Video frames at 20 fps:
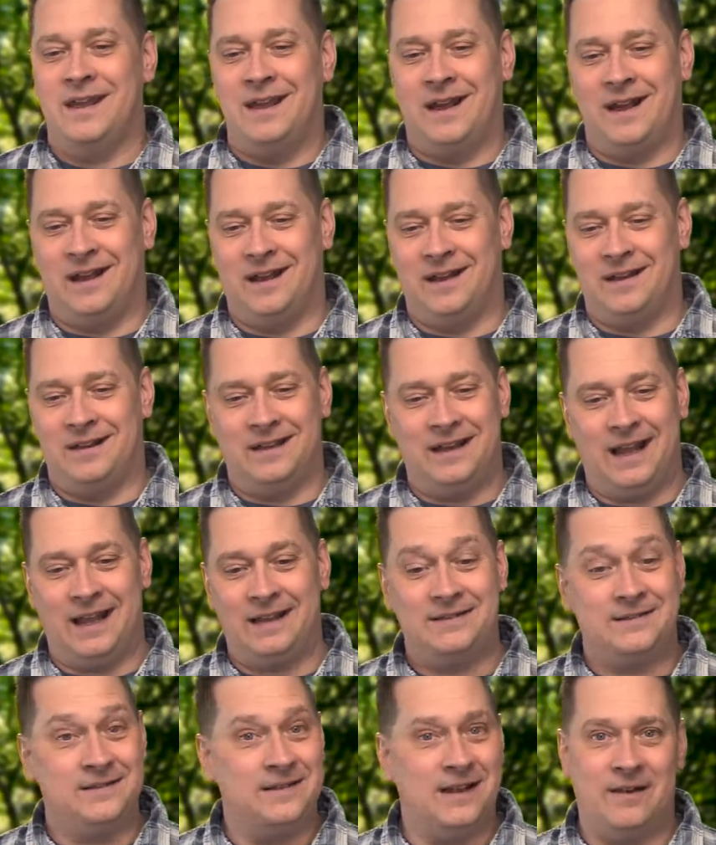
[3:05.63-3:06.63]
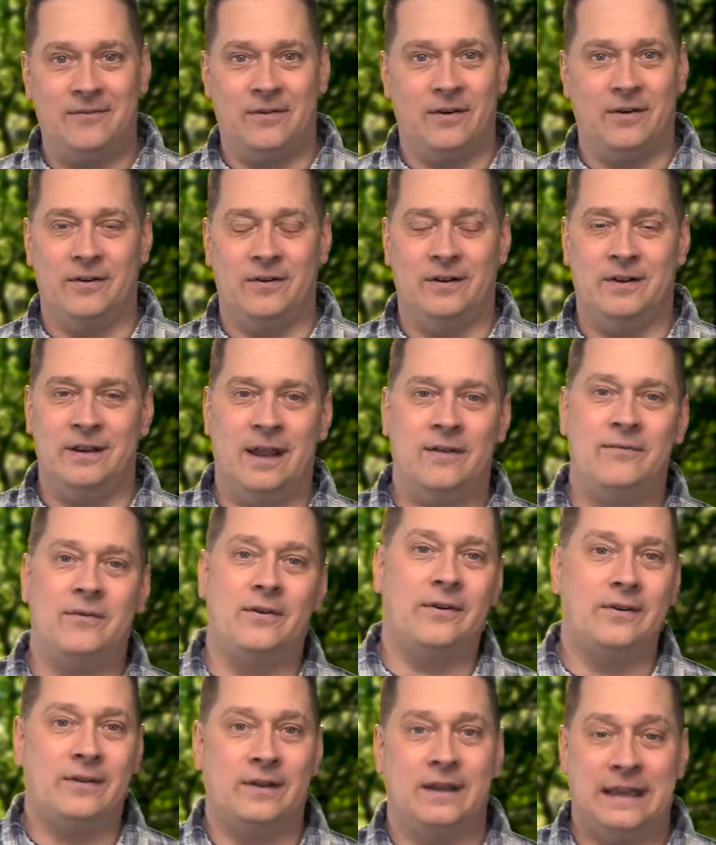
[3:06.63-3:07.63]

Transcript: Uh, and that's never, never